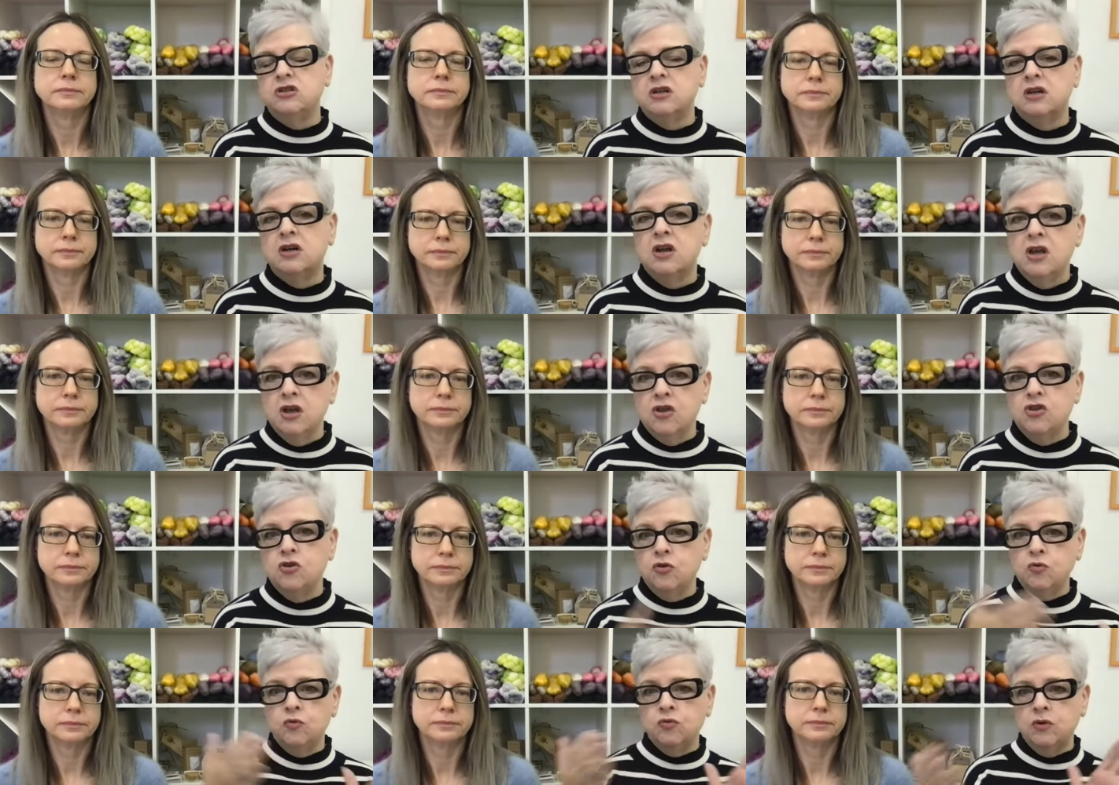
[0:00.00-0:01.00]
Speaker 1: year
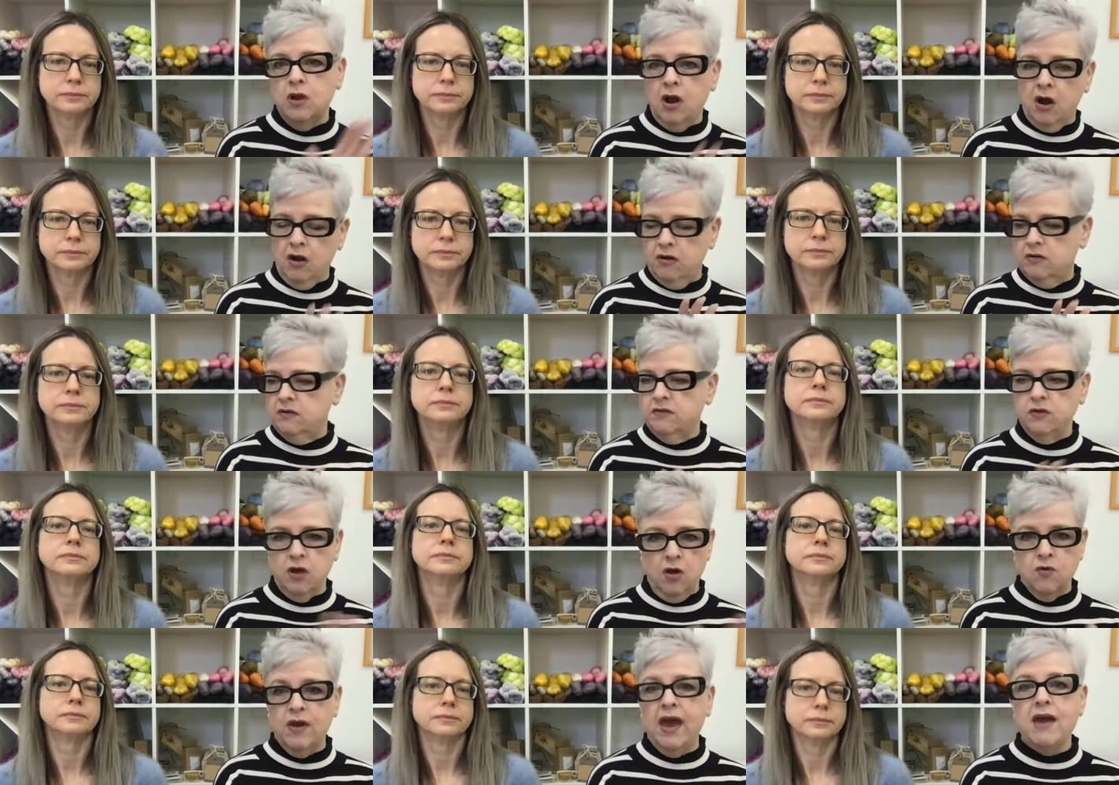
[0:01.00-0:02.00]
you are
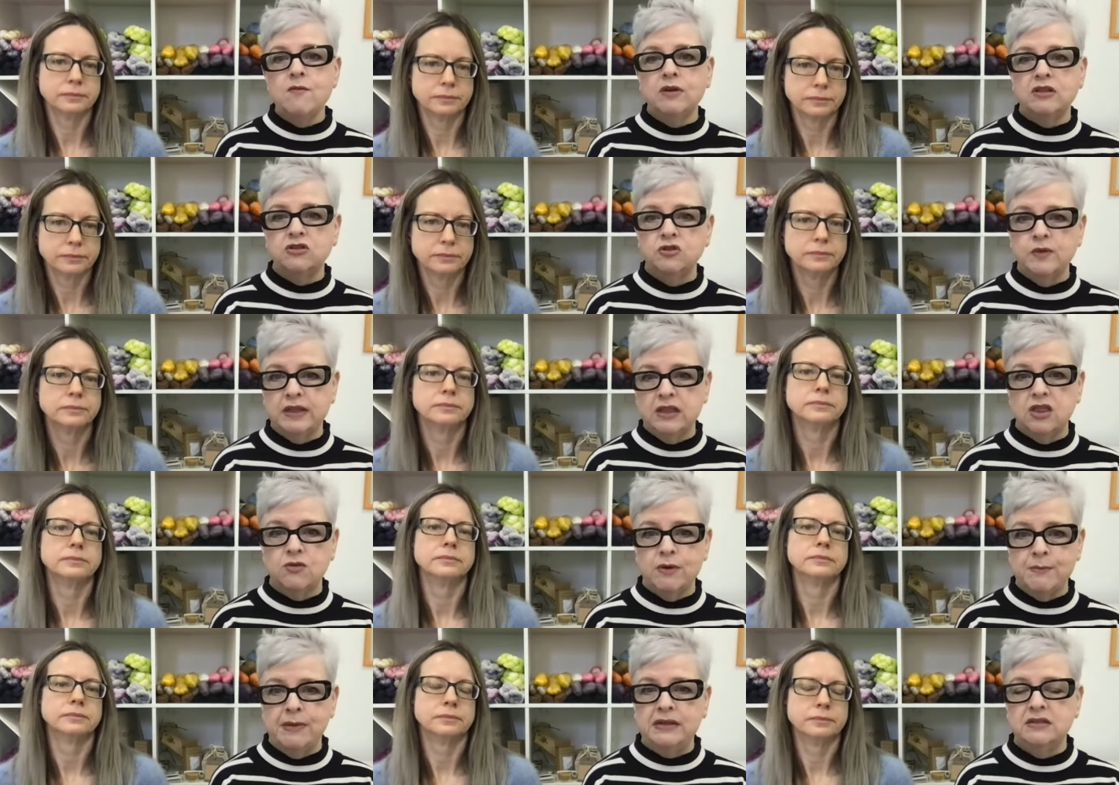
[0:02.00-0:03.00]
okay with doing the
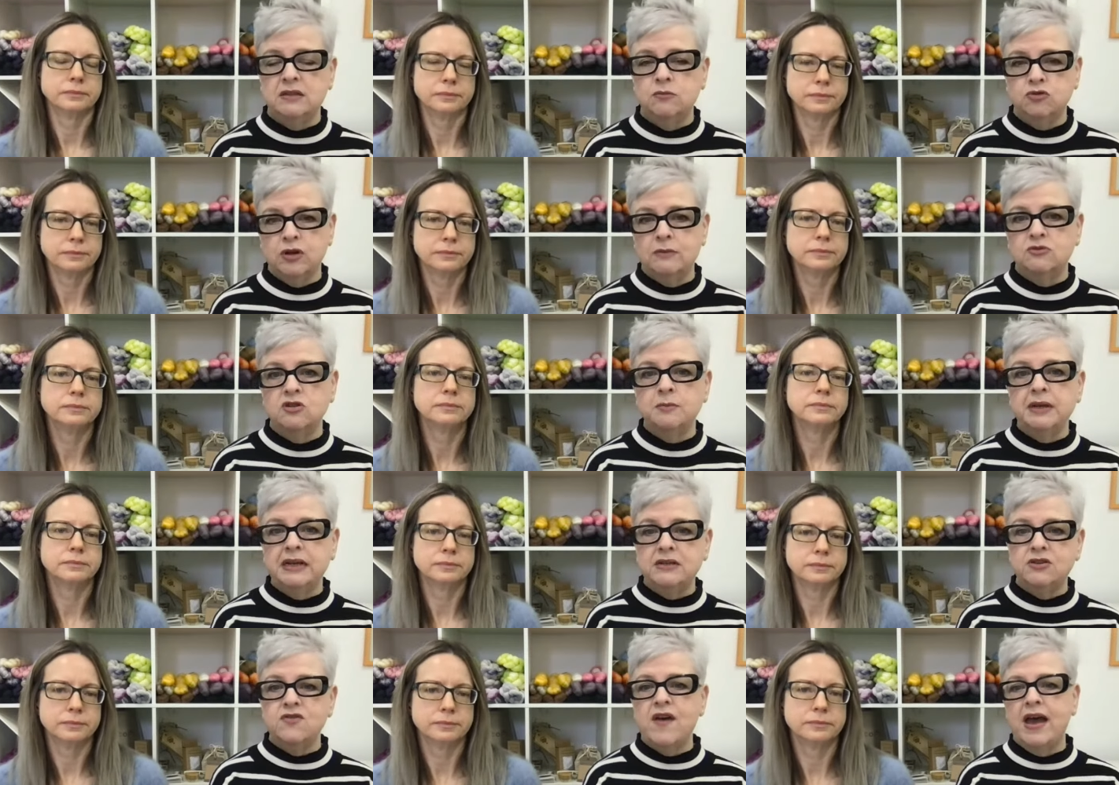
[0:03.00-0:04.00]
three month subscription
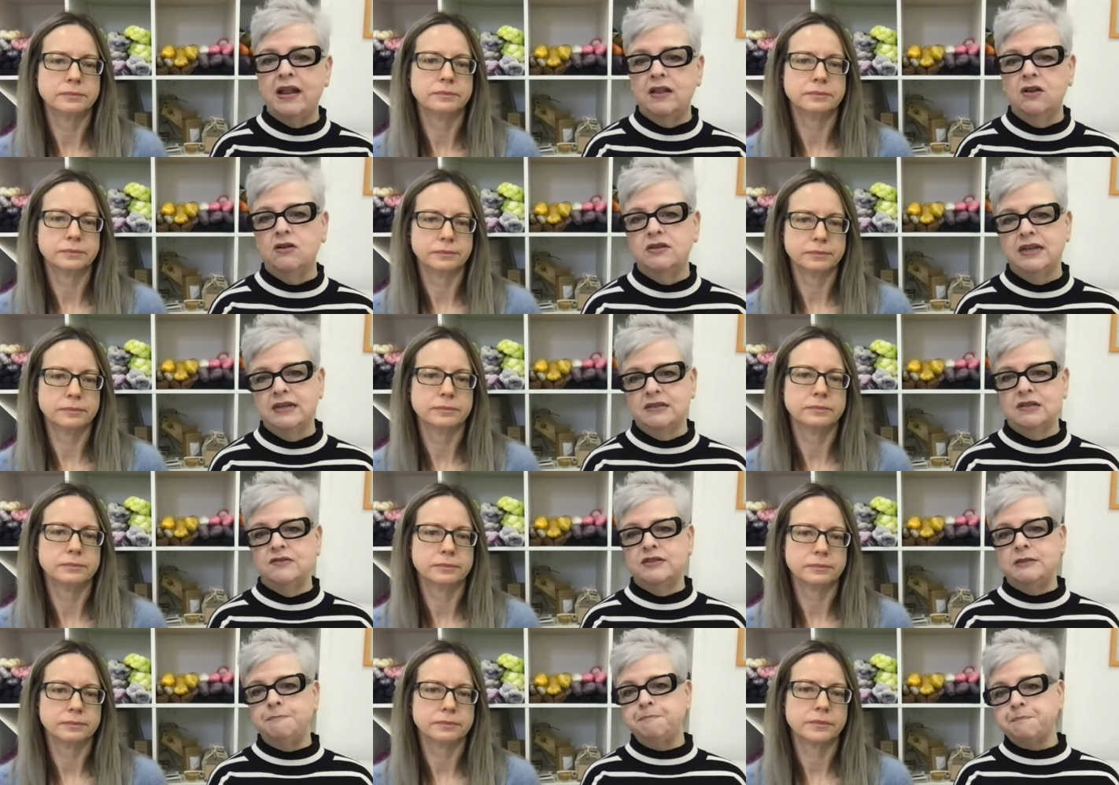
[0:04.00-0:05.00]
because you've had a little taste of
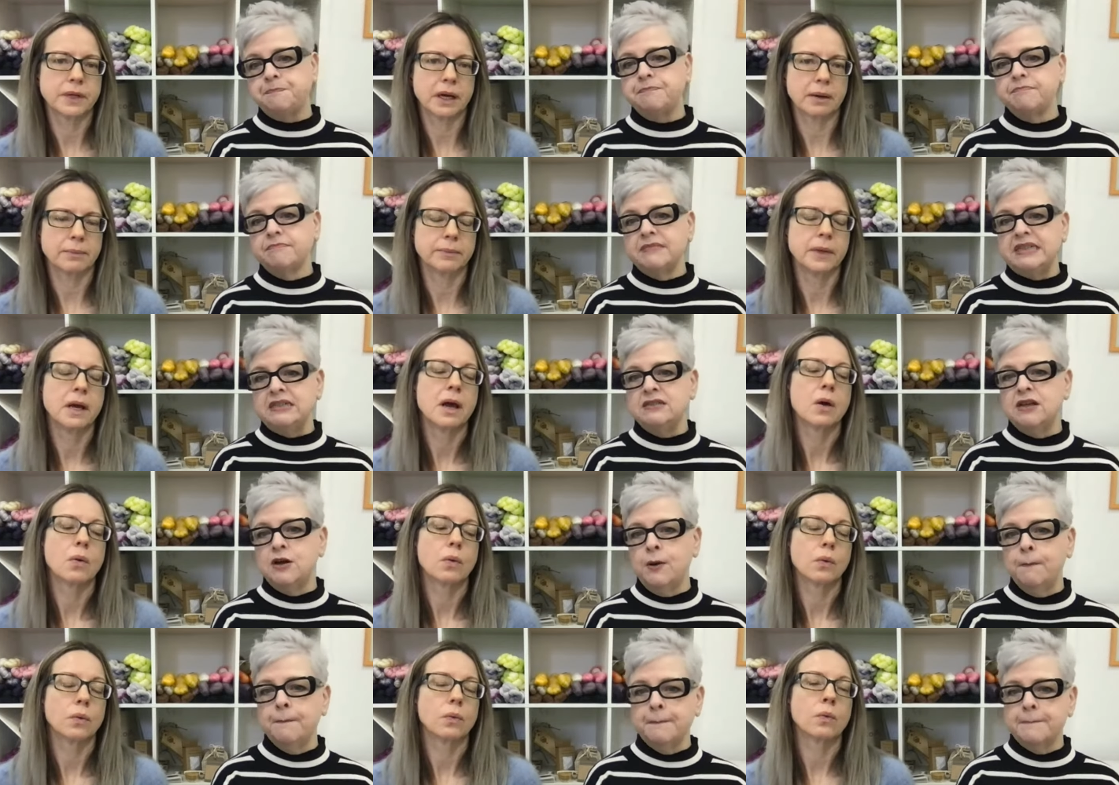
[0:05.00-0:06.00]
it.
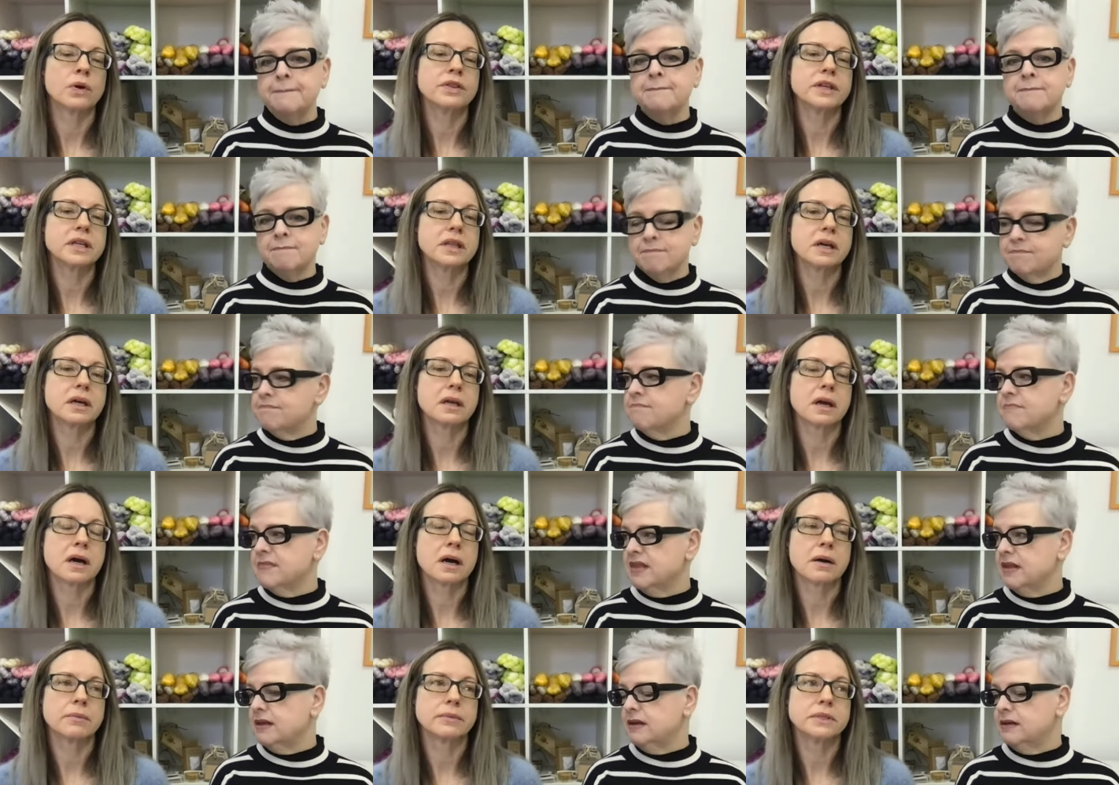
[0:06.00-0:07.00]
So,
Speaker 2: one thing that
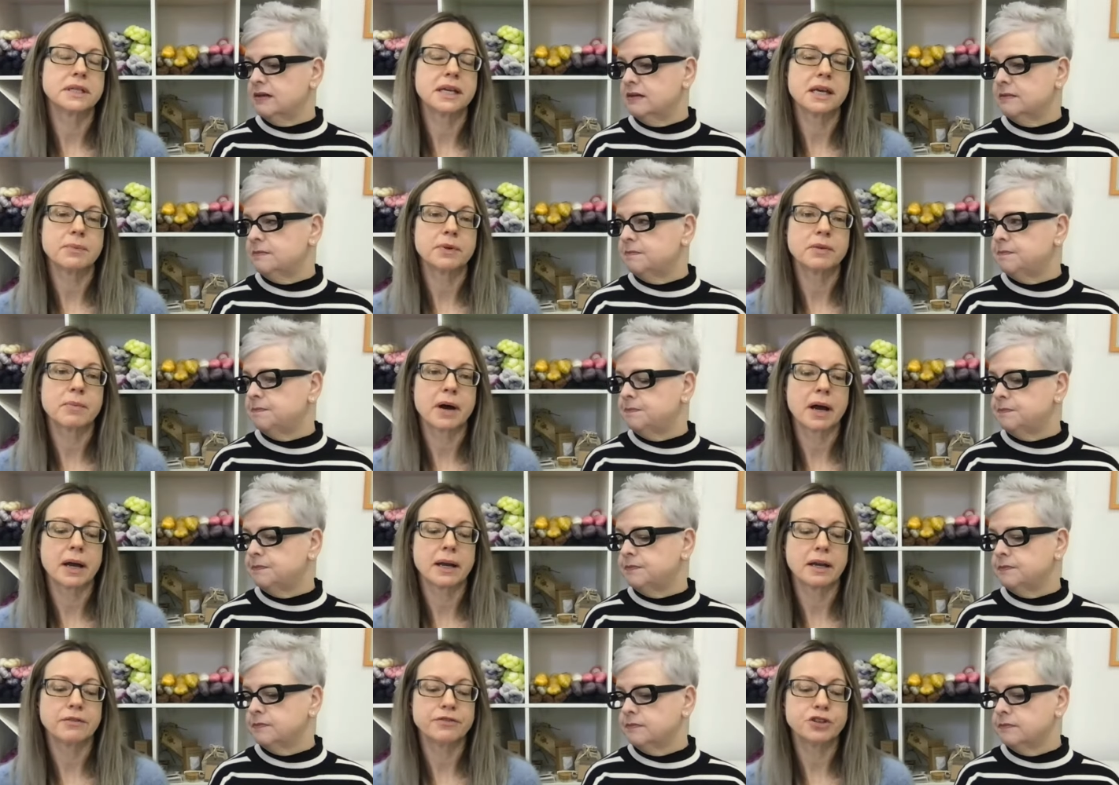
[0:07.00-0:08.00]
um, to keep in
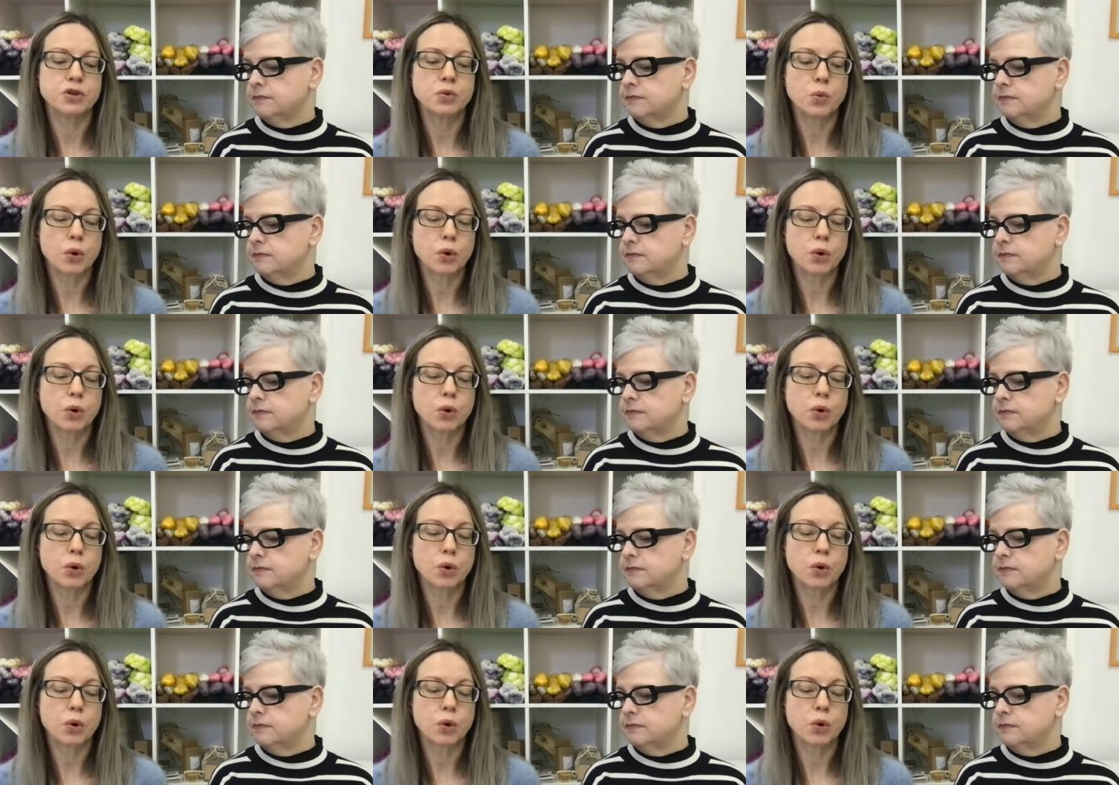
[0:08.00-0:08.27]
mind if you